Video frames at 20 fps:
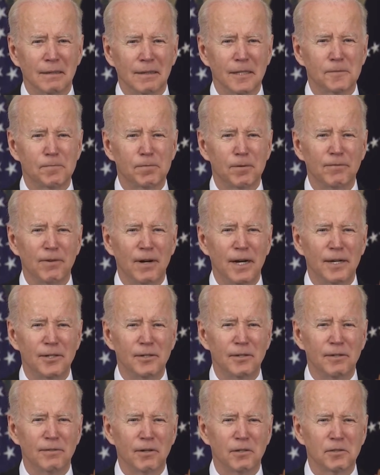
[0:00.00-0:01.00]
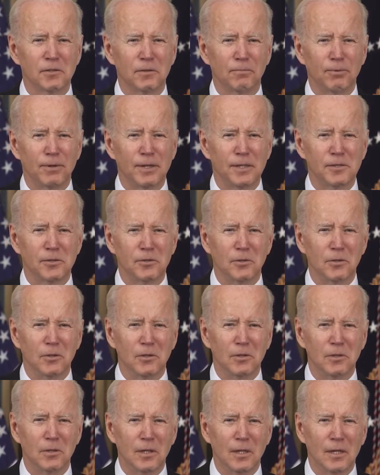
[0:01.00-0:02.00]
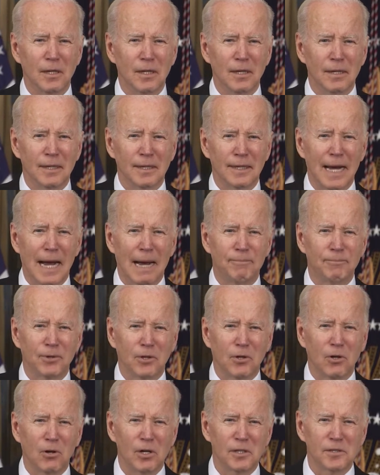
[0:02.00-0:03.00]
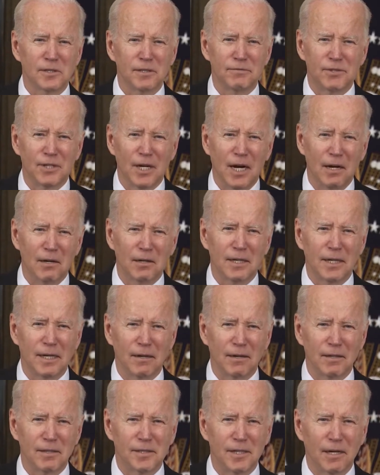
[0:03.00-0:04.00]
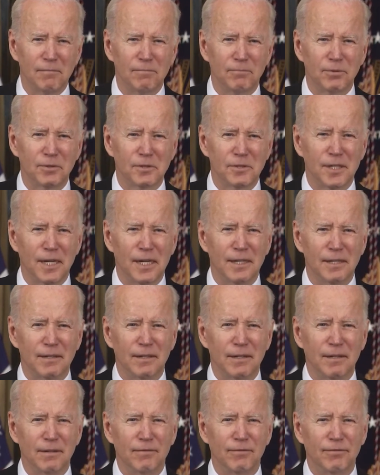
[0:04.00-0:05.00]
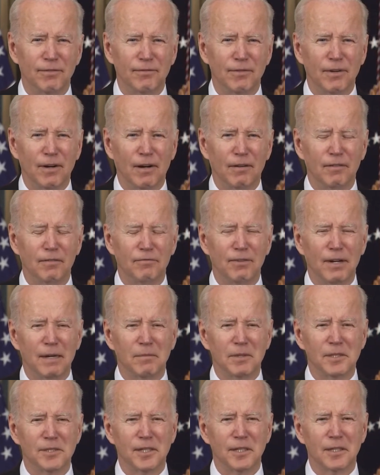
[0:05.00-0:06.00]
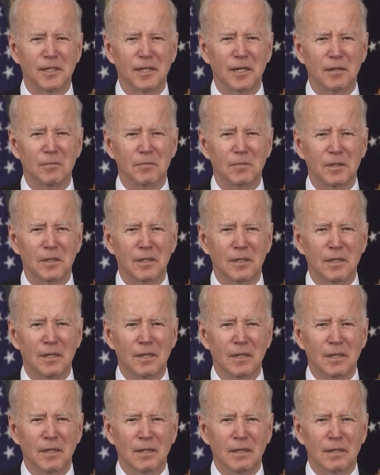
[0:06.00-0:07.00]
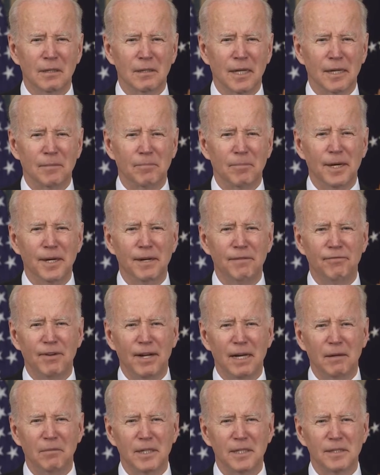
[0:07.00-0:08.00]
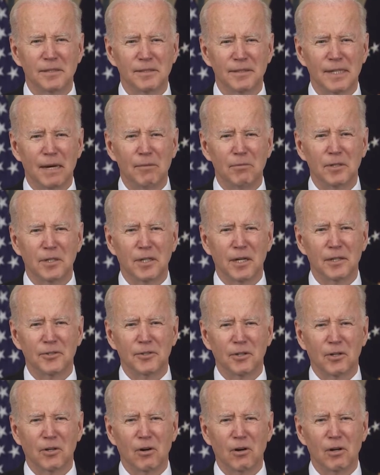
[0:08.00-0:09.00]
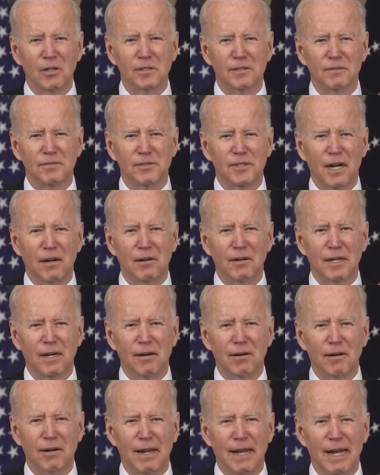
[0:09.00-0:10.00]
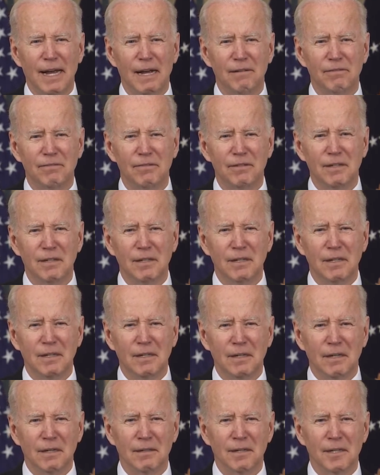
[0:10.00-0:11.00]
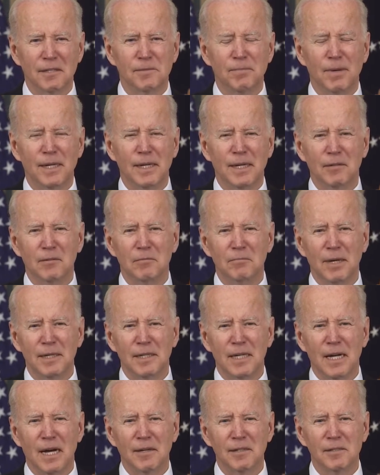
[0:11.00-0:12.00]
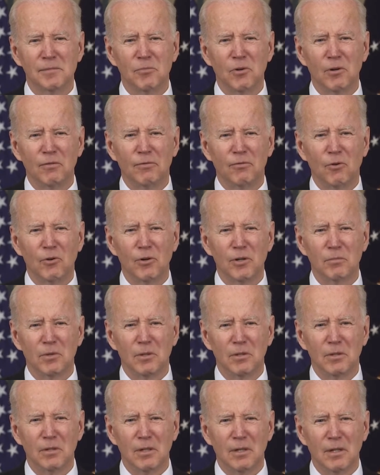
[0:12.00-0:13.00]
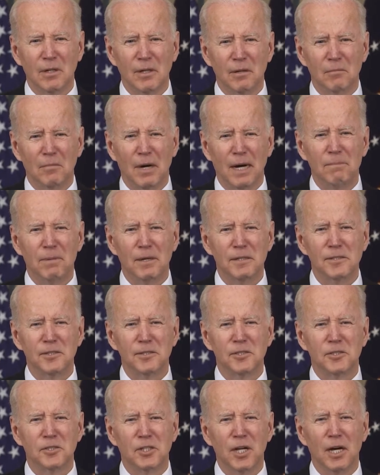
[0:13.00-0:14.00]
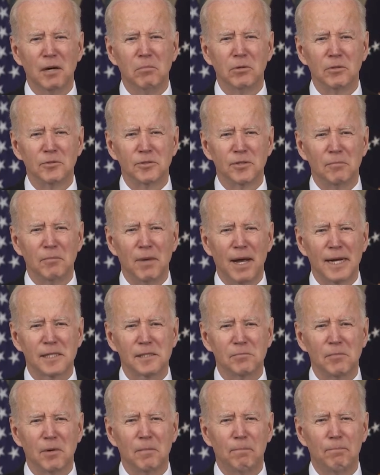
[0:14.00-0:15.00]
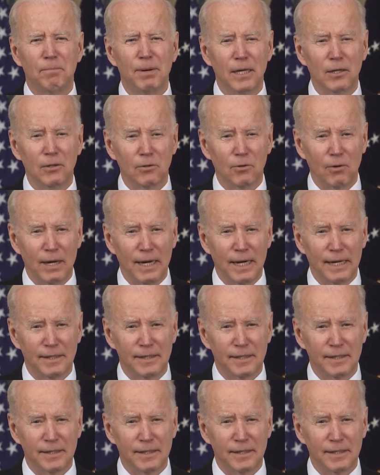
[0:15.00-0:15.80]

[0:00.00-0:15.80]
Let's provide universal preschool, cap the cost of child care at 7% of a family's income. Like many families, that would cut the cost of child care in half. It'll make college more affordable. My budget doubles the maximum Pell Grant.